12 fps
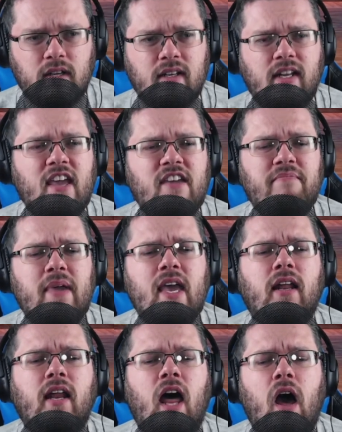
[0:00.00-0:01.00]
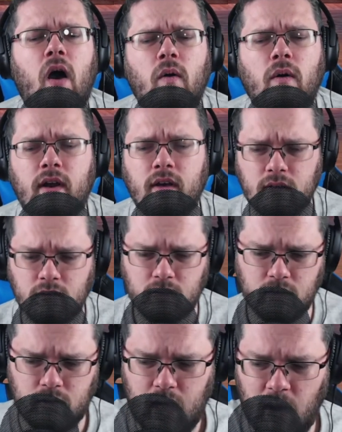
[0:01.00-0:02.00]
Leave me alone.
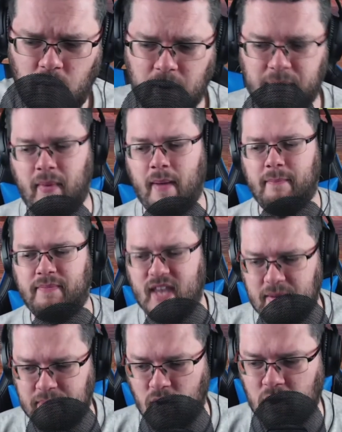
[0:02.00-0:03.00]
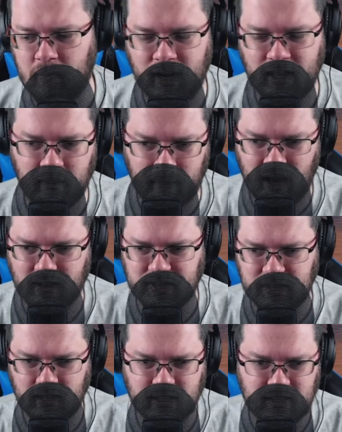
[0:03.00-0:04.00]
I want to put my dead Pokemon in the box
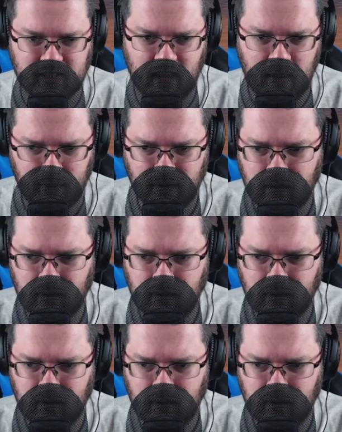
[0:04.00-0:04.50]
so they can sleep.